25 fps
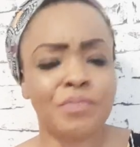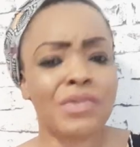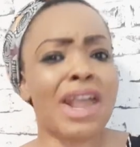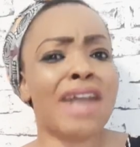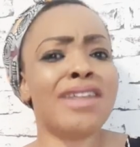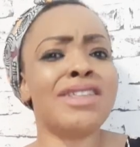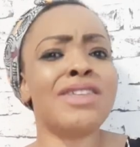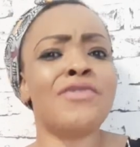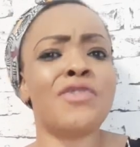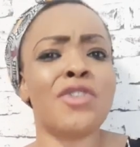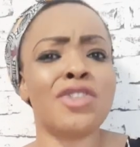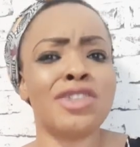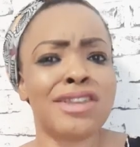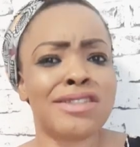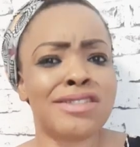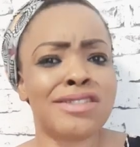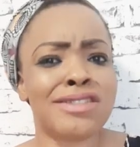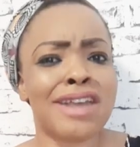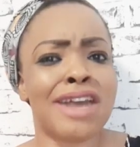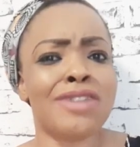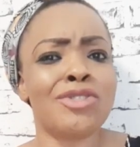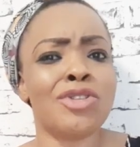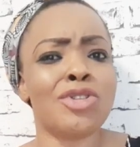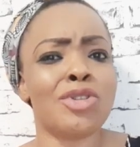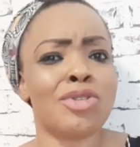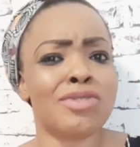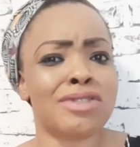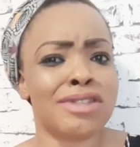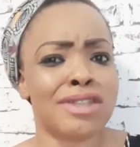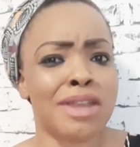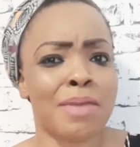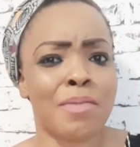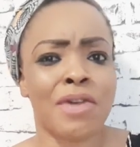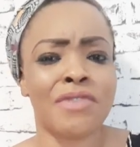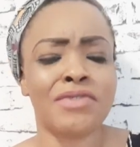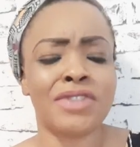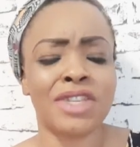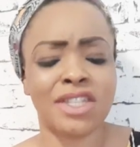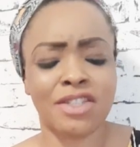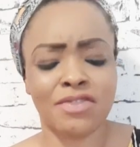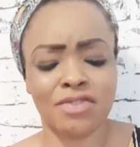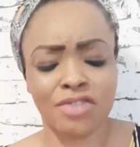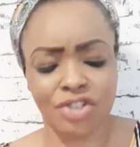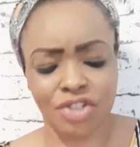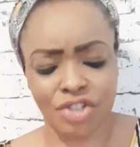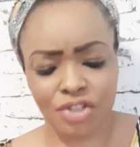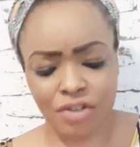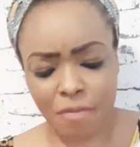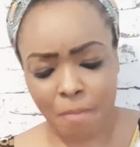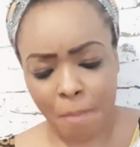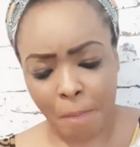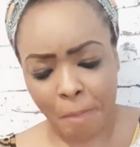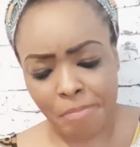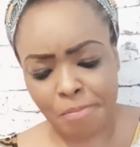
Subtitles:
And the funniest thing, I don't know the name of this fish.